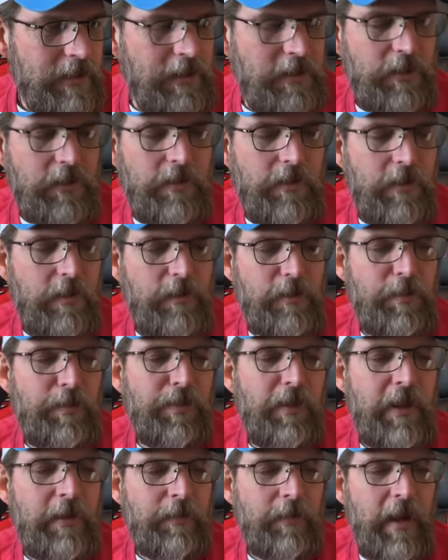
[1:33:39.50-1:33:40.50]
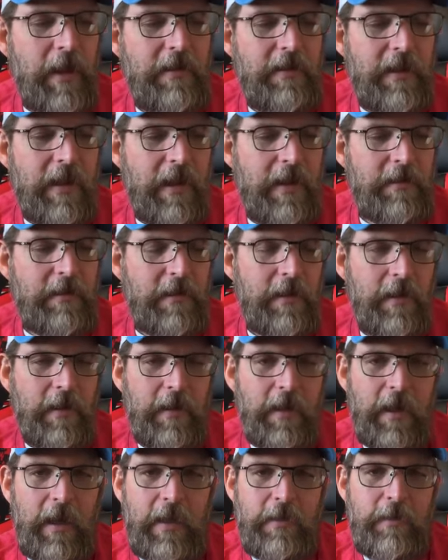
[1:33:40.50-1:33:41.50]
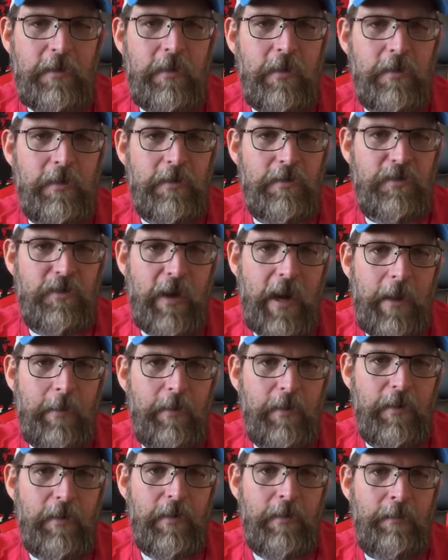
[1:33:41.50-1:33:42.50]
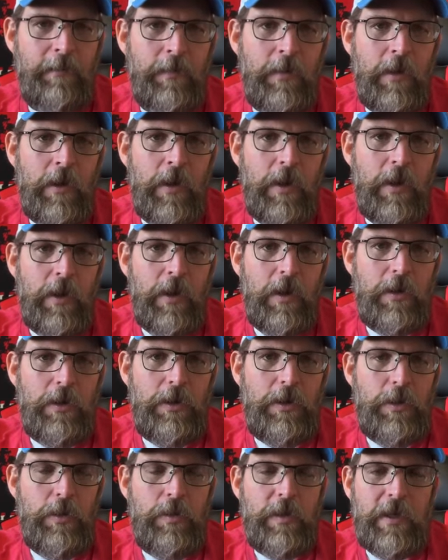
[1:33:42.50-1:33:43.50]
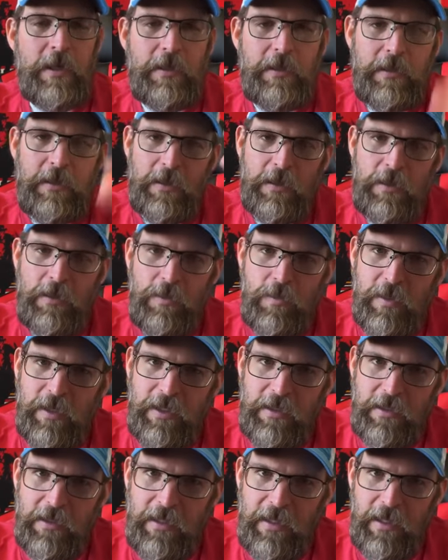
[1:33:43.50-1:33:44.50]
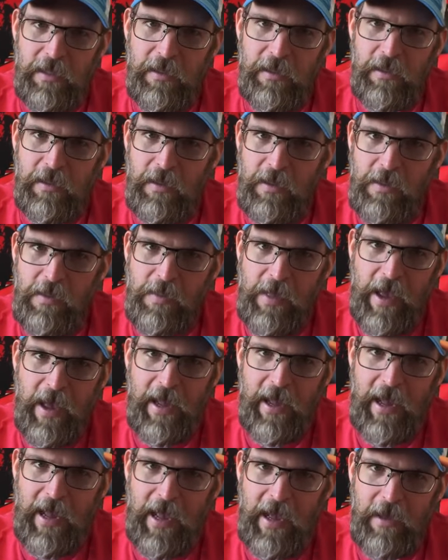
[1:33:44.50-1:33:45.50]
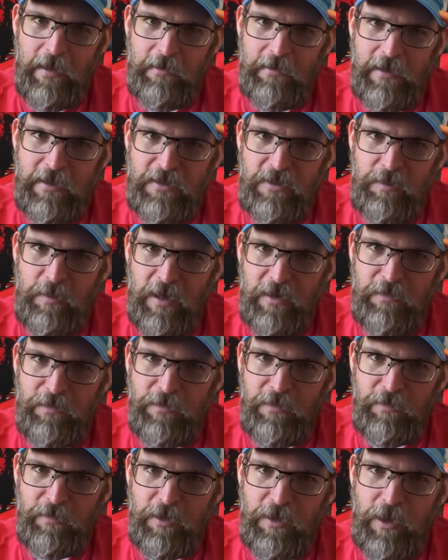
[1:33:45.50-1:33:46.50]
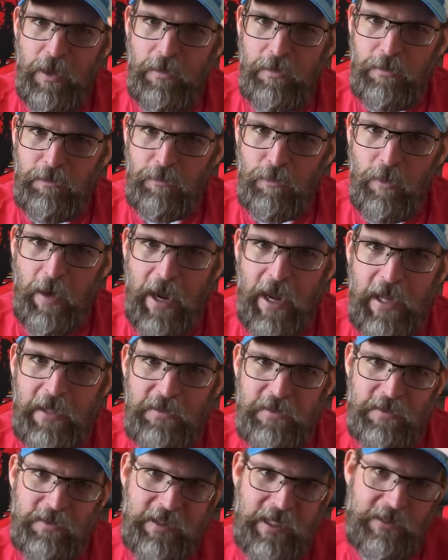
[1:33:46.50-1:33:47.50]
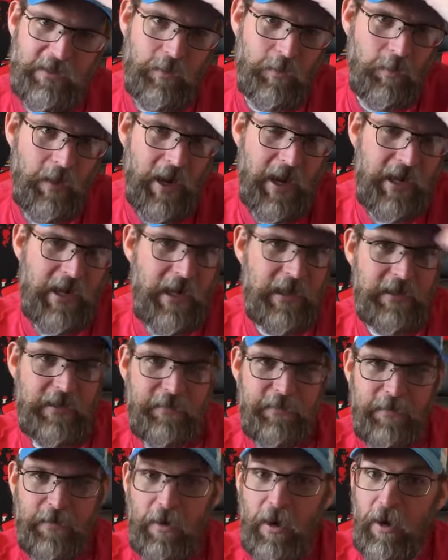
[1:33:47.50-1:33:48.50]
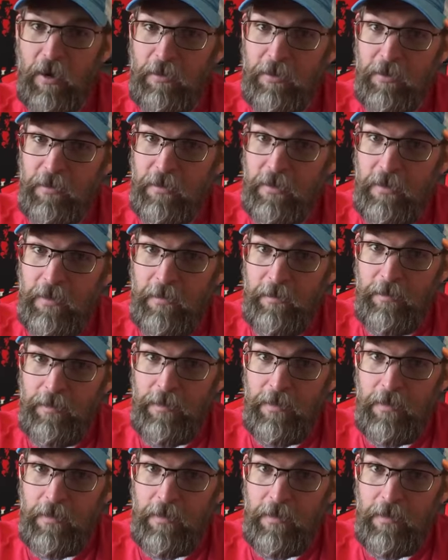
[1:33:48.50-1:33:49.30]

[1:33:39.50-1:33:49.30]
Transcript: Because when you play Red Dead and you go to the Trapper, you can get that hat that's made from goat and rats. It's got the rat on it for Arthur.